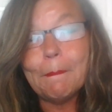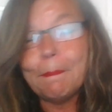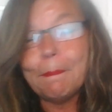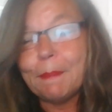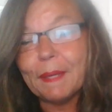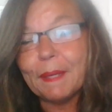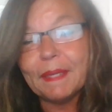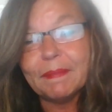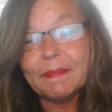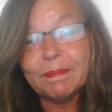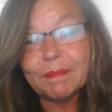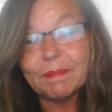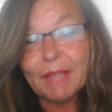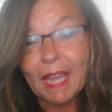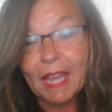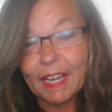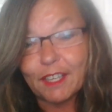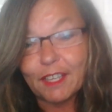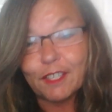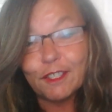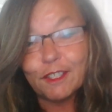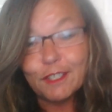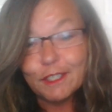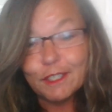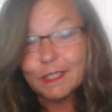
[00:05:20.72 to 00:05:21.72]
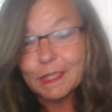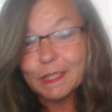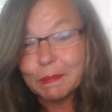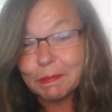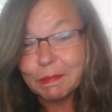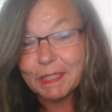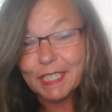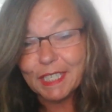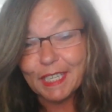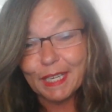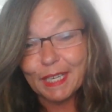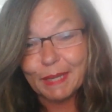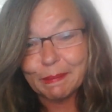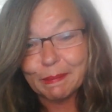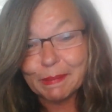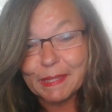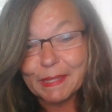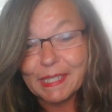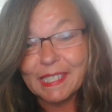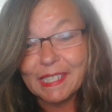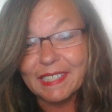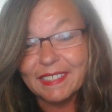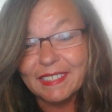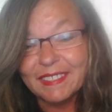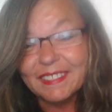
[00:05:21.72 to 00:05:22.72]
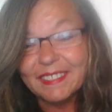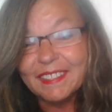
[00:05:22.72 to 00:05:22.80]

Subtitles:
But I could use some tips.